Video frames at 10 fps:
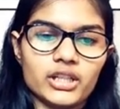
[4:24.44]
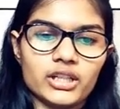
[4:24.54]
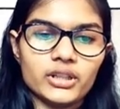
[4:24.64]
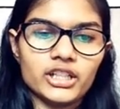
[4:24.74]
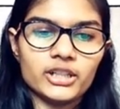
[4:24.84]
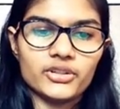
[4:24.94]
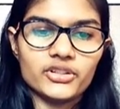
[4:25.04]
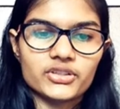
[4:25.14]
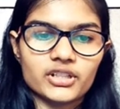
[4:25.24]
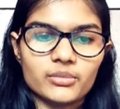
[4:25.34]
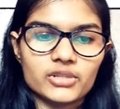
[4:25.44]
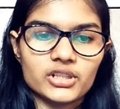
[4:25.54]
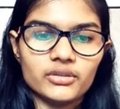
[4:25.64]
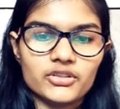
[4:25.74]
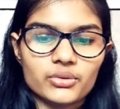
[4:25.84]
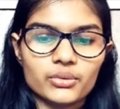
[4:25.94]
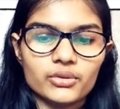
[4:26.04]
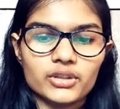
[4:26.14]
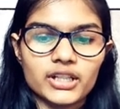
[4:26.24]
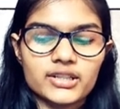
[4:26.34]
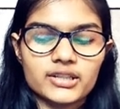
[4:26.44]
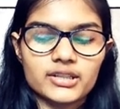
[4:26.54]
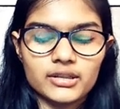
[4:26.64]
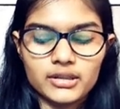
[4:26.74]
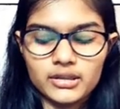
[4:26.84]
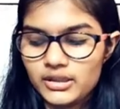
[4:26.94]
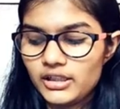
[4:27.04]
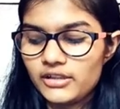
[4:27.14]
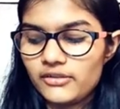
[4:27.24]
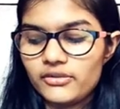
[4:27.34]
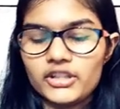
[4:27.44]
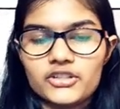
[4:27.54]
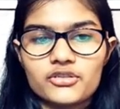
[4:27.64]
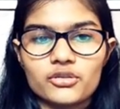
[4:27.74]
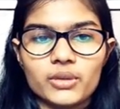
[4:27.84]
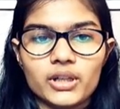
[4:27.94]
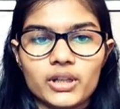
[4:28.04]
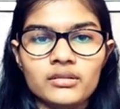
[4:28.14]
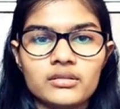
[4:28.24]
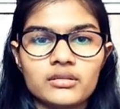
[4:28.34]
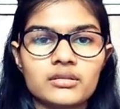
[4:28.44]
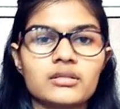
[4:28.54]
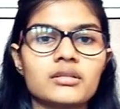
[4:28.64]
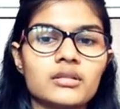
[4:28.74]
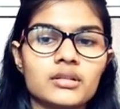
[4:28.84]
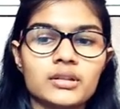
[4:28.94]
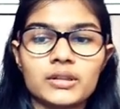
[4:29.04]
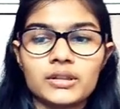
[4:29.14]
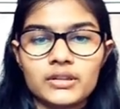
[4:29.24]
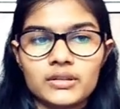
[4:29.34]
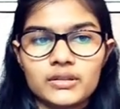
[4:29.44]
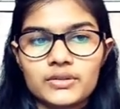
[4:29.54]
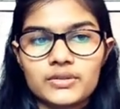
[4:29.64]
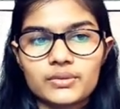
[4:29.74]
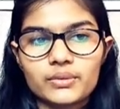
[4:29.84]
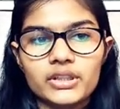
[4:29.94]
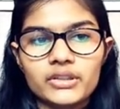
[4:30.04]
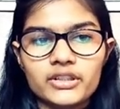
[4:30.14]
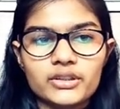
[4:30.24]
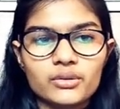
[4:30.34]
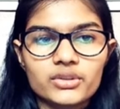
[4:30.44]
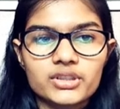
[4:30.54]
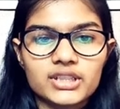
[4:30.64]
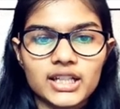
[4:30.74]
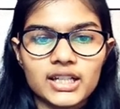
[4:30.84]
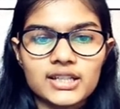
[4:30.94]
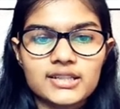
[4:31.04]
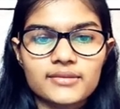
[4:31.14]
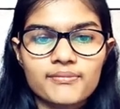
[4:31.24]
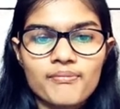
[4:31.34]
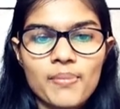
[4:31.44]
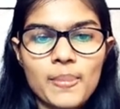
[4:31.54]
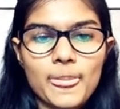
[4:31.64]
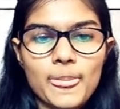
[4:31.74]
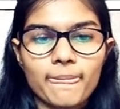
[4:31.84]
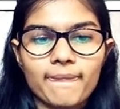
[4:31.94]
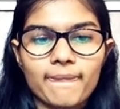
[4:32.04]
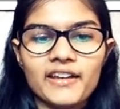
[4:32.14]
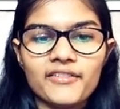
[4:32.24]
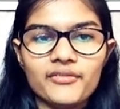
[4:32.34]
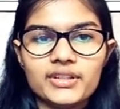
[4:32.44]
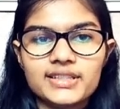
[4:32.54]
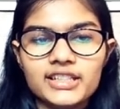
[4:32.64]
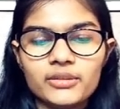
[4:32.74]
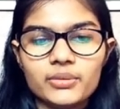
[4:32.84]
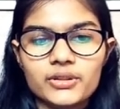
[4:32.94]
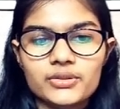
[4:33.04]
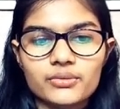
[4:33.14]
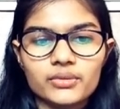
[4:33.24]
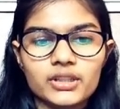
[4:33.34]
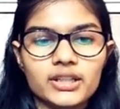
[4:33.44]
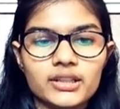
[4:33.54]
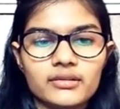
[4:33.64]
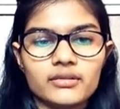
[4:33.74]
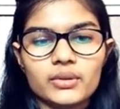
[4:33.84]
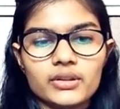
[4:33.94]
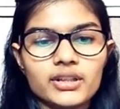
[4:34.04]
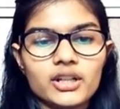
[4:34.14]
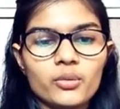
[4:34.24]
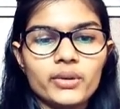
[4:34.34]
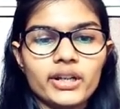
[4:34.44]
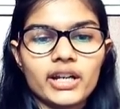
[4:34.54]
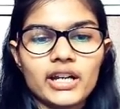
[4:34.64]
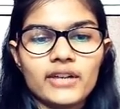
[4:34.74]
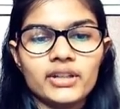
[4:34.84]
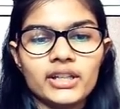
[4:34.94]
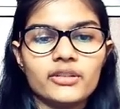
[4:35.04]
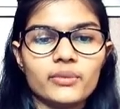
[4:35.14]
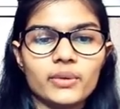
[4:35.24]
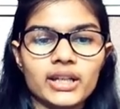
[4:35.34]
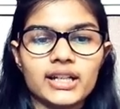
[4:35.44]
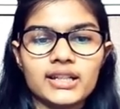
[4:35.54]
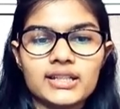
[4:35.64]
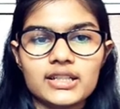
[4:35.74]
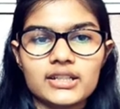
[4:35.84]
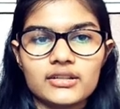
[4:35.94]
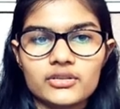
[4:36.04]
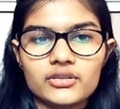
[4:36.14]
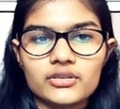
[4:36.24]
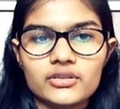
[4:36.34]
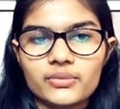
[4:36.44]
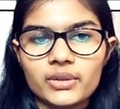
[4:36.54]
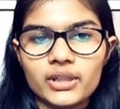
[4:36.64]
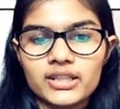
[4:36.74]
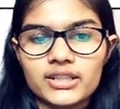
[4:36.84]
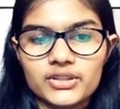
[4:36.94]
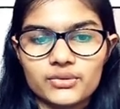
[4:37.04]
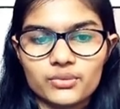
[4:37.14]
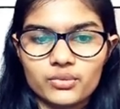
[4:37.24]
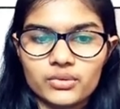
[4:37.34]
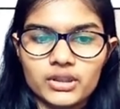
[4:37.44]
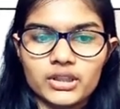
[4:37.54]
Formula. Okay, let me just come down and show you that F ratio one. So here it goes that F is equal to then. Okay, now we are having N1 and N, sorry S1 and S2.